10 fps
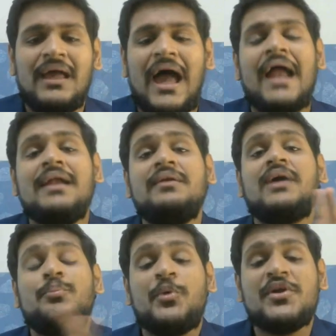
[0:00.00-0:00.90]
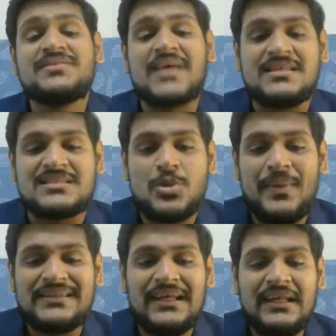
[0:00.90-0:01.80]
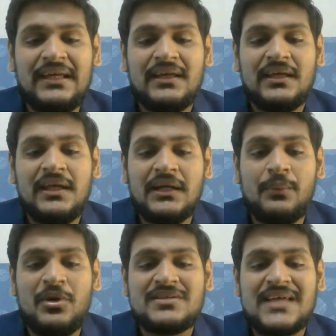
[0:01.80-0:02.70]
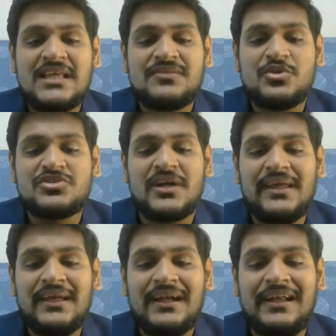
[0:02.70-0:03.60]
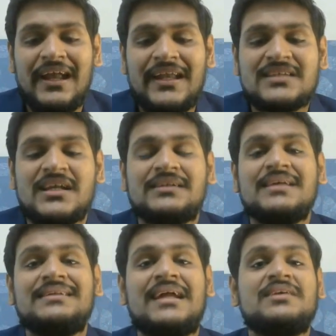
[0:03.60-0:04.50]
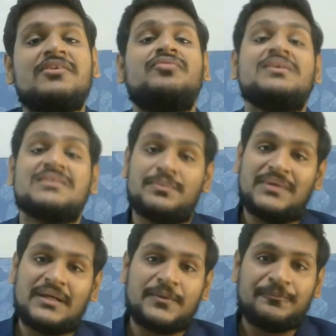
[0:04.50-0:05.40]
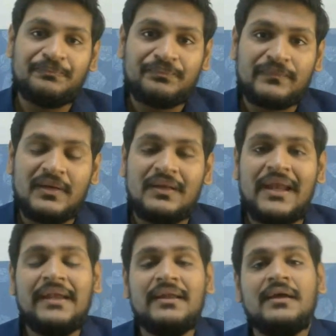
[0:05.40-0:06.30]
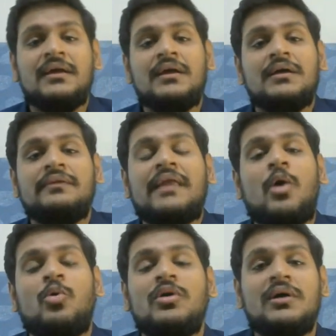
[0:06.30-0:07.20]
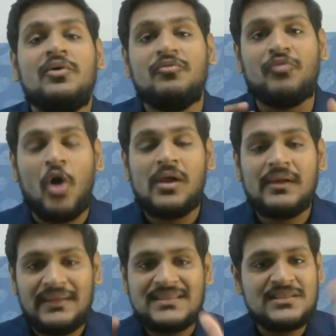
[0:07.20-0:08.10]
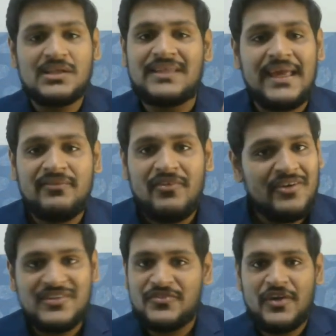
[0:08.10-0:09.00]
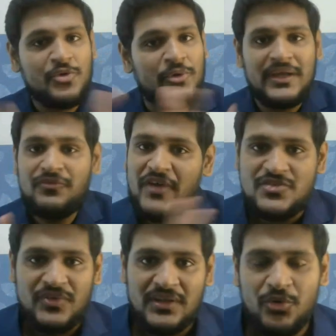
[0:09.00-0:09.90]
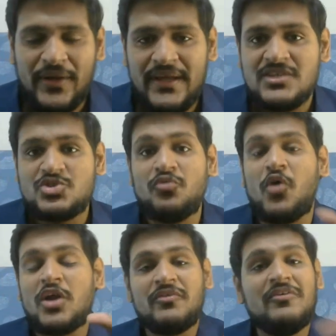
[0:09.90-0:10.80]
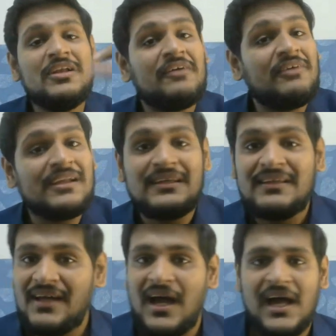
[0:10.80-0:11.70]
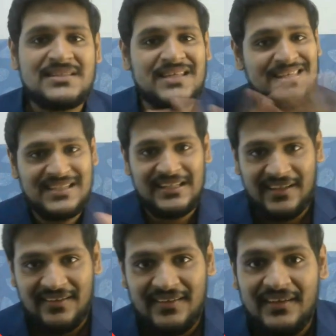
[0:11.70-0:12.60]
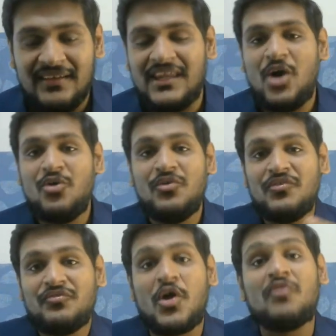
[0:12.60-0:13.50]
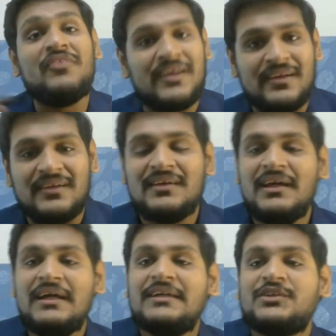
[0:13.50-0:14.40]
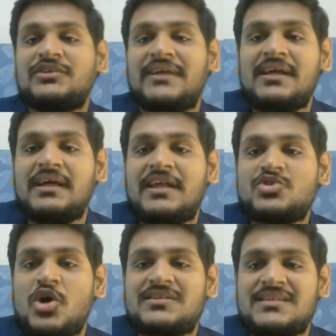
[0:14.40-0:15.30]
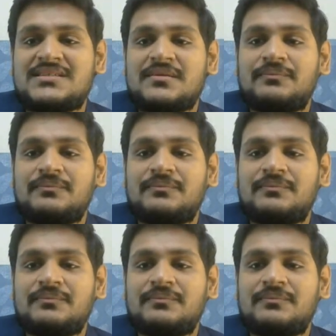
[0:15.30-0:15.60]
and computer science so basically in computer science we need to study data structures that is our first subject right now for this is the thing we were, which we are doing in phase one okay so what we will cover answer is clear now from where so see resources